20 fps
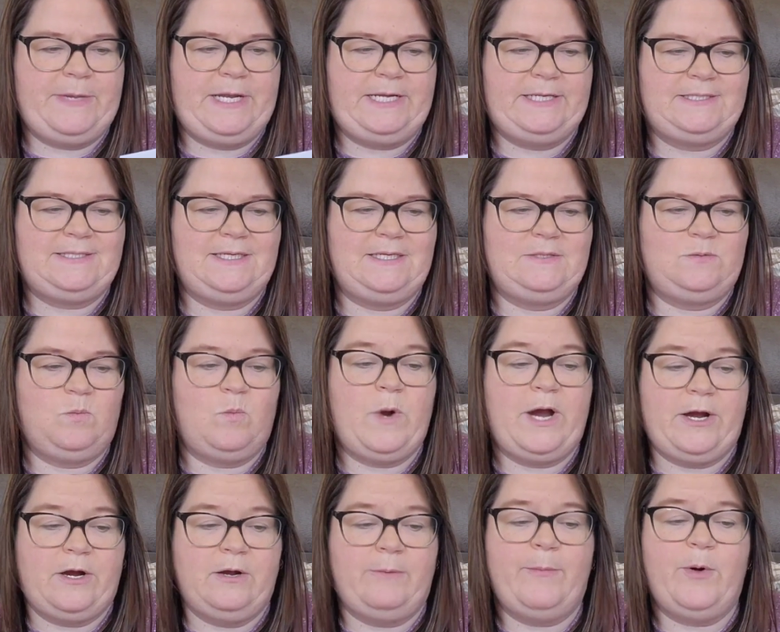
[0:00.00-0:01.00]
but it says
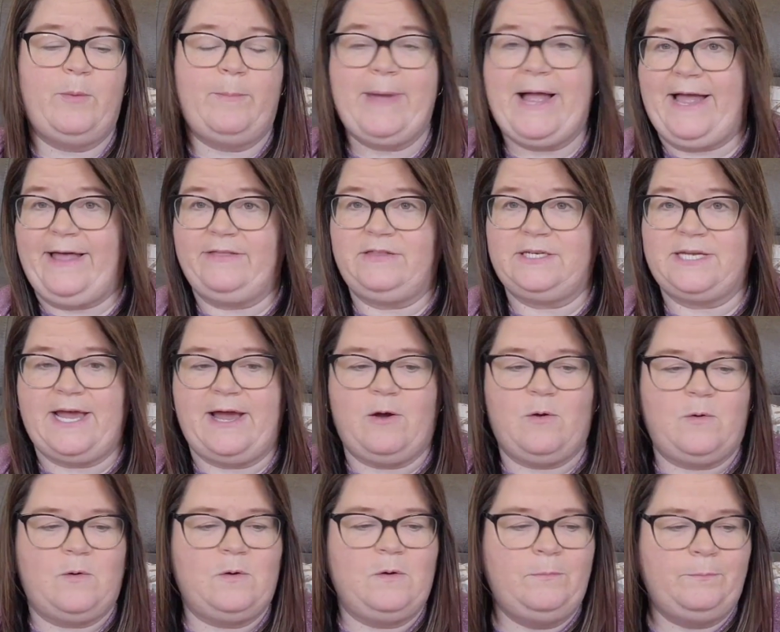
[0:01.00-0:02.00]
wearable bath
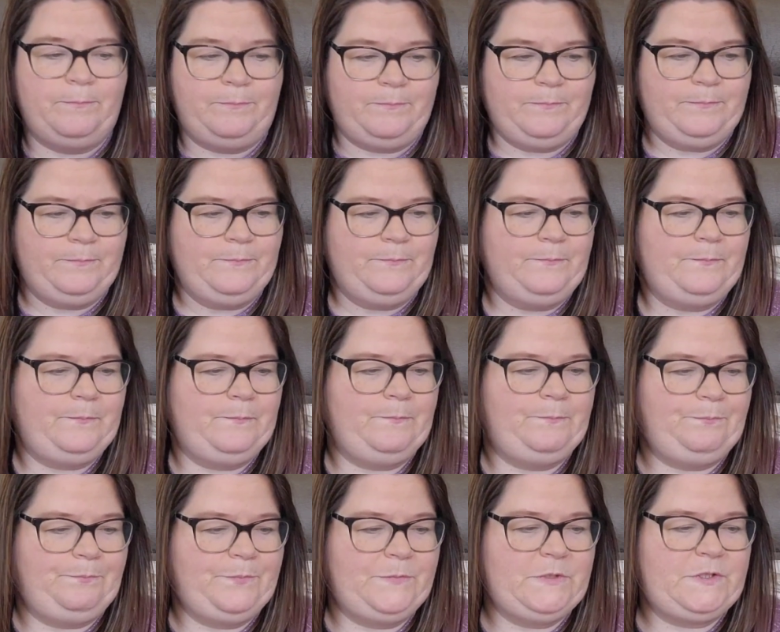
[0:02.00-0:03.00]
towel.
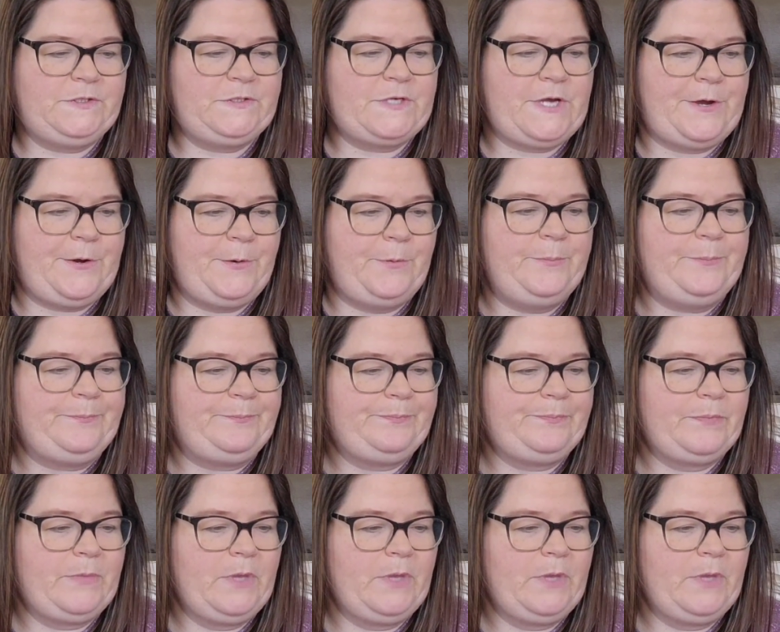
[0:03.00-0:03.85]
So